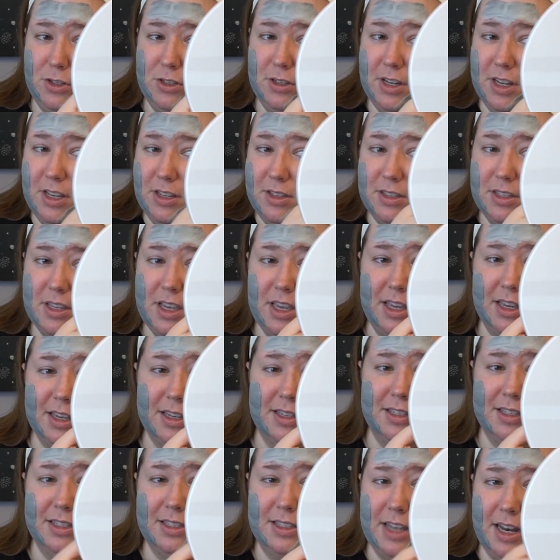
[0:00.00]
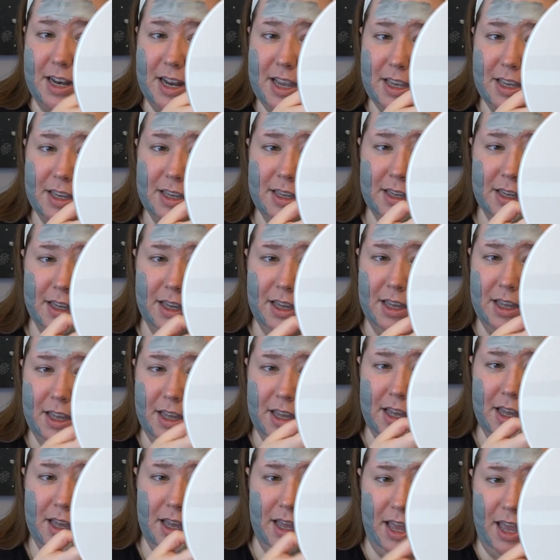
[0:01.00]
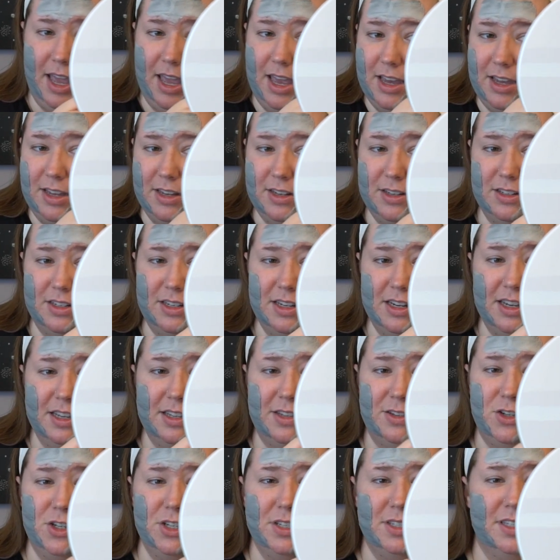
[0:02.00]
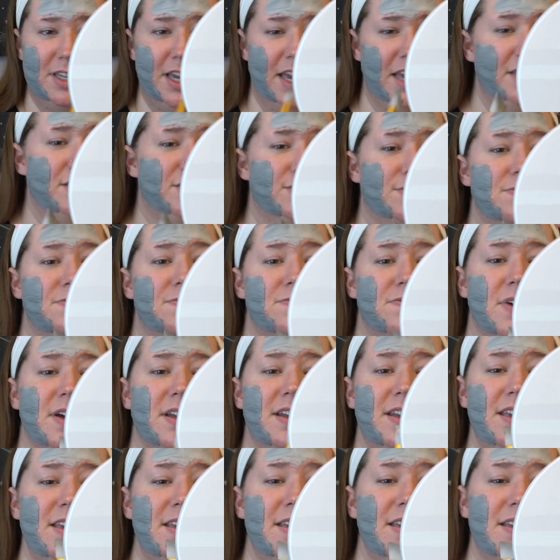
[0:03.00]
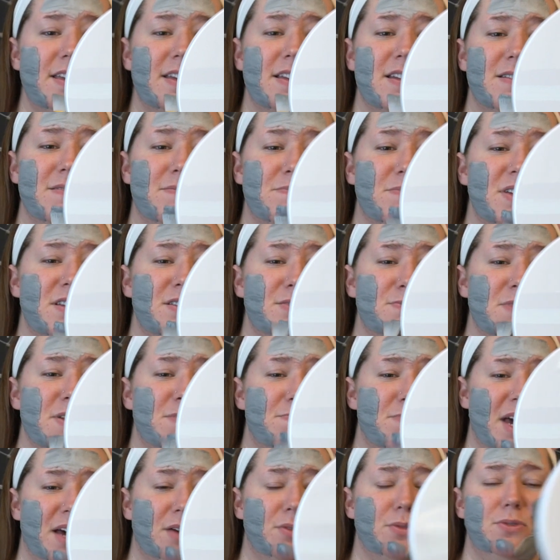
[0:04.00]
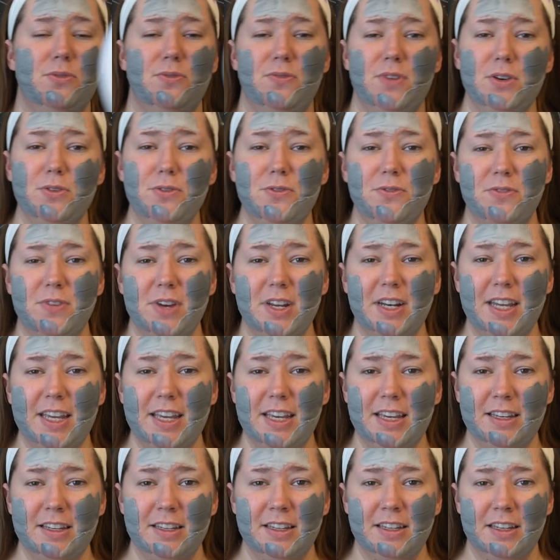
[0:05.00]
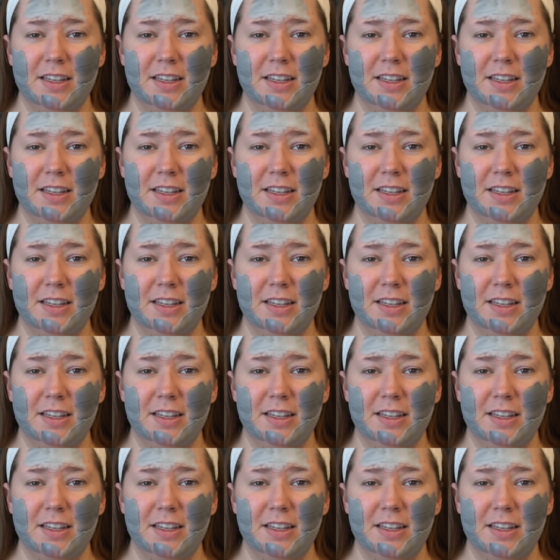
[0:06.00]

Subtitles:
It's like acidic and it just tastes funny and it makes my mouth feel funny.